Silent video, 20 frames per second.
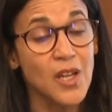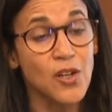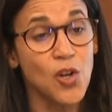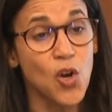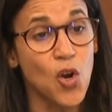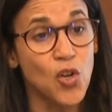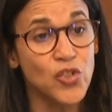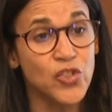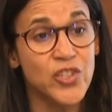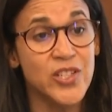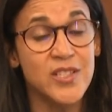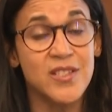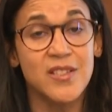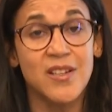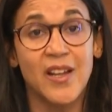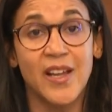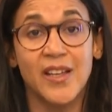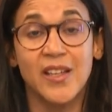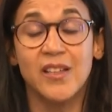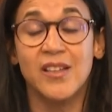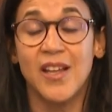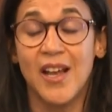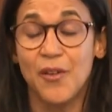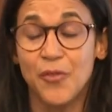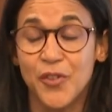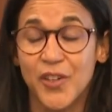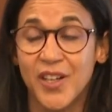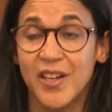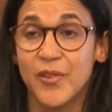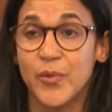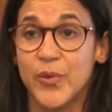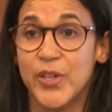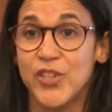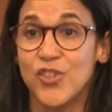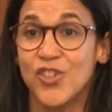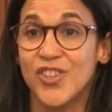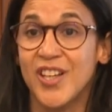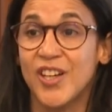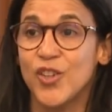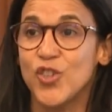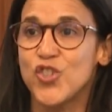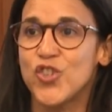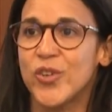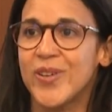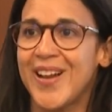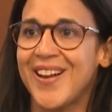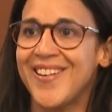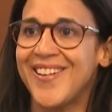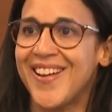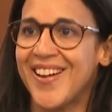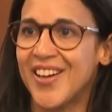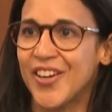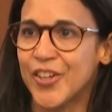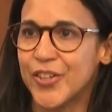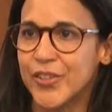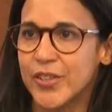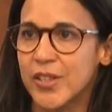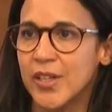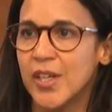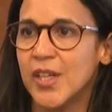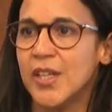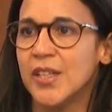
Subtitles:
countries like in the African region that usually are laggard,